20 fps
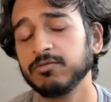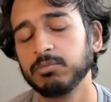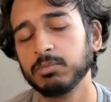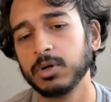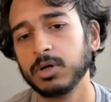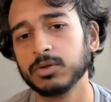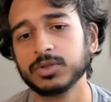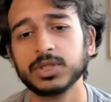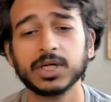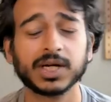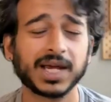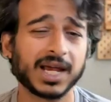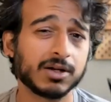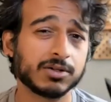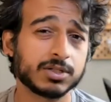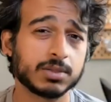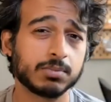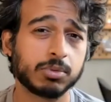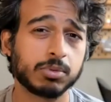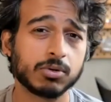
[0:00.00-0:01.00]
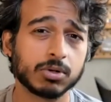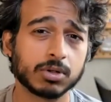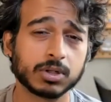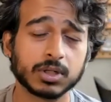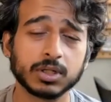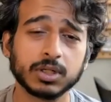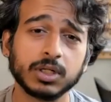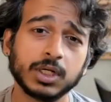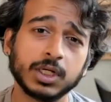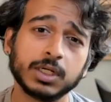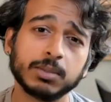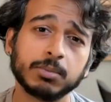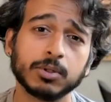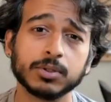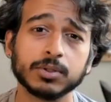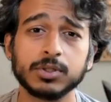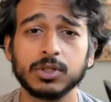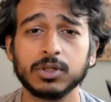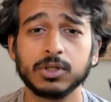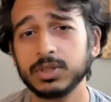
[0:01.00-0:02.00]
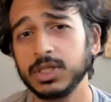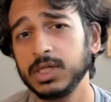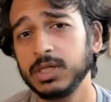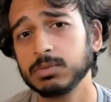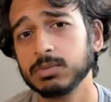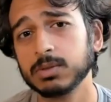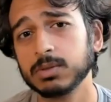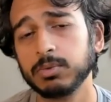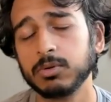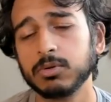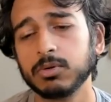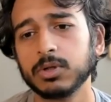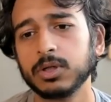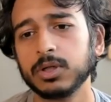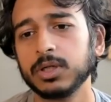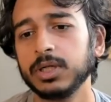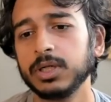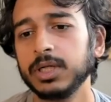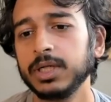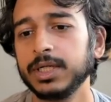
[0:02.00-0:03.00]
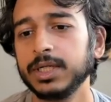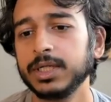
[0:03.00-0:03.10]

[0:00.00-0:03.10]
multi-account support, team support,